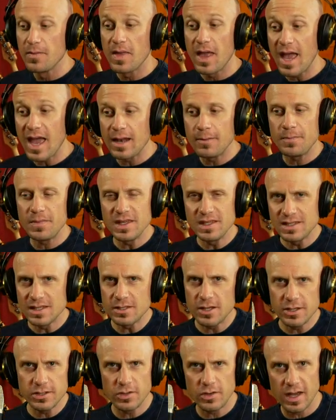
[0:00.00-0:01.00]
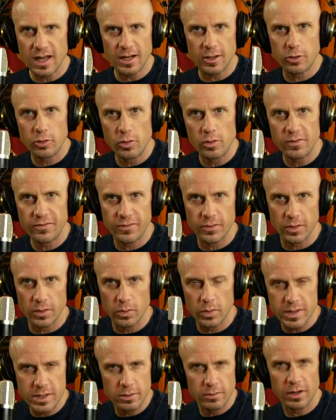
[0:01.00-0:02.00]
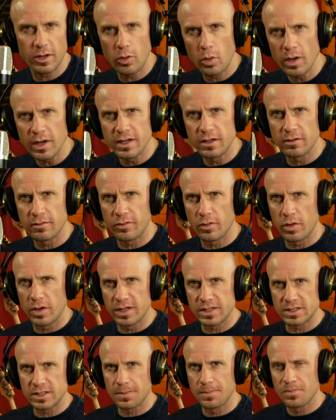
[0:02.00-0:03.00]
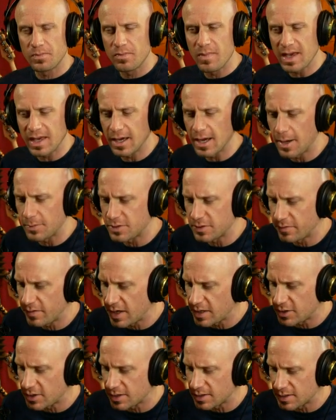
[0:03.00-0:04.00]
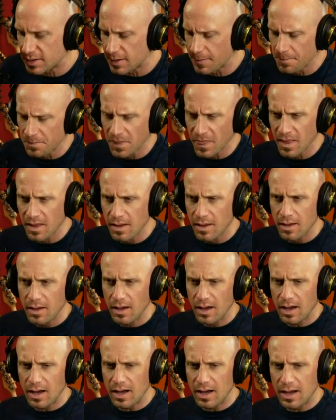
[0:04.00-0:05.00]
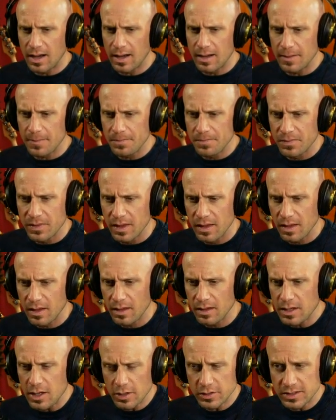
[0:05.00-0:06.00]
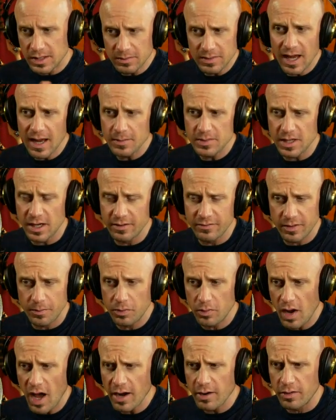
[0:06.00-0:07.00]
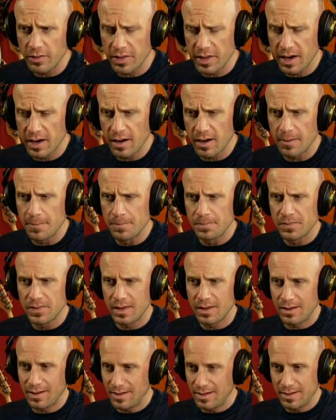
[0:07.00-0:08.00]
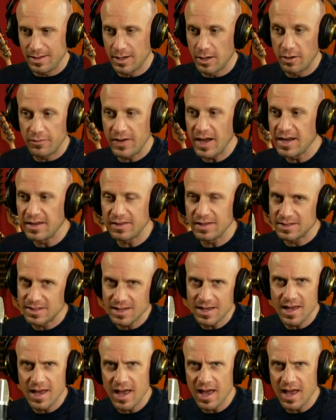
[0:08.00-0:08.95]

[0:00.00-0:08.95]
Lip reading: And this is also kind of cool for when you're recording your voice, making observations. Sometimes on a vibrato there, if I hit the C,